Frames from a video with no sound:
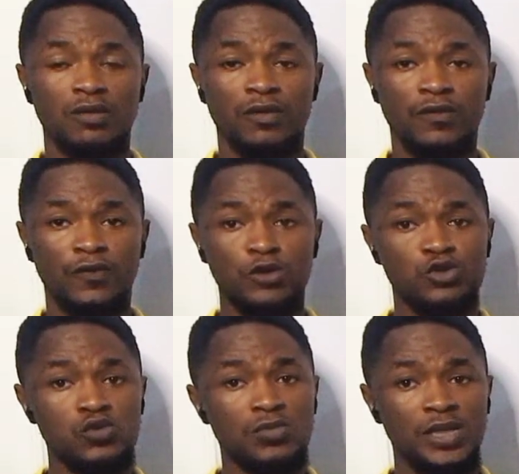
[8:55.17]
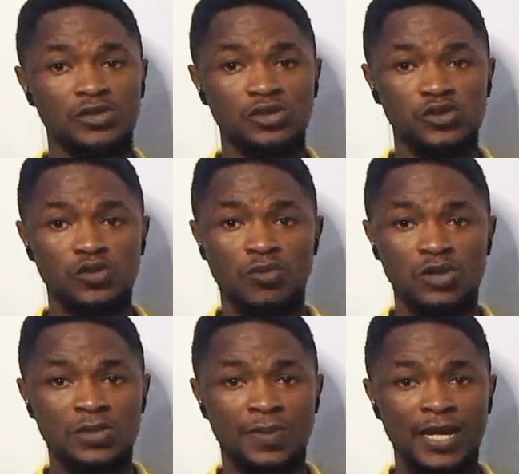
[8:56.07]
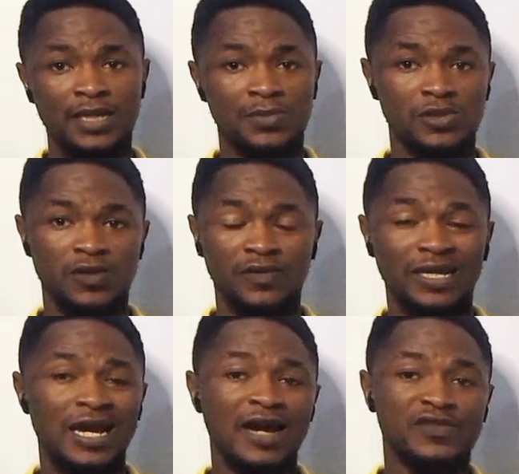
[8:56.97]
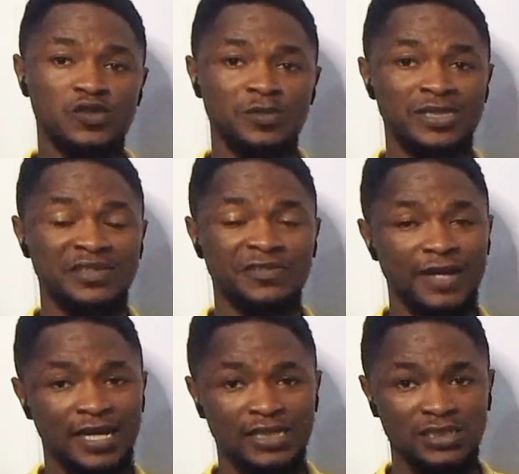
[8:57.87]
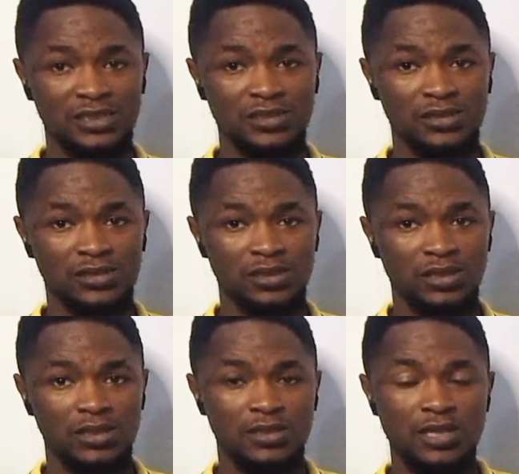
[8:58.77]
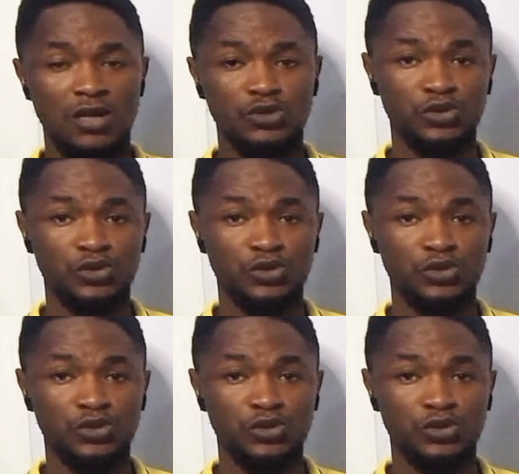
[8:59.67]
For two matrices to multiply themselves, they have to be defined. Now you